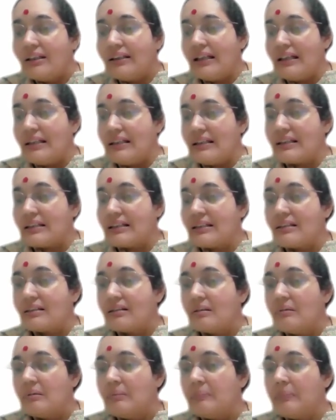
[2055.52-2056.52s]
Yes,
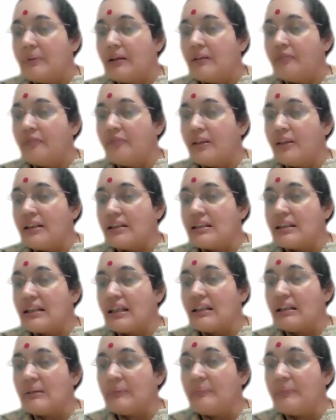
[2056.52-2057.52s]
perfect,
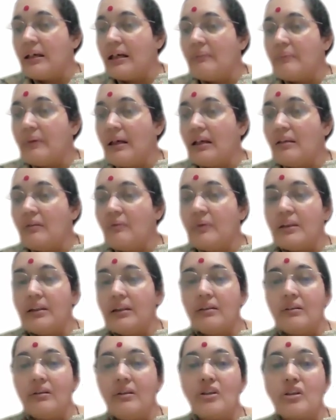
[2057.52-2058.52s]
Zainab ma'am. And we
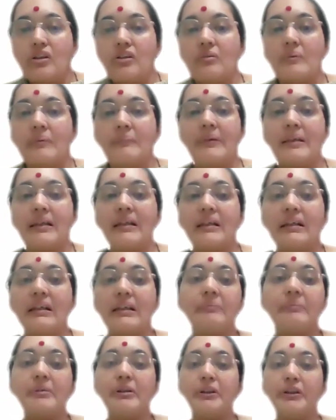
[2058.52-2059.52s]
are also being
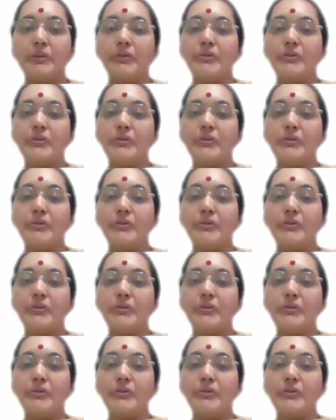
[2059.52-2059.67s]
able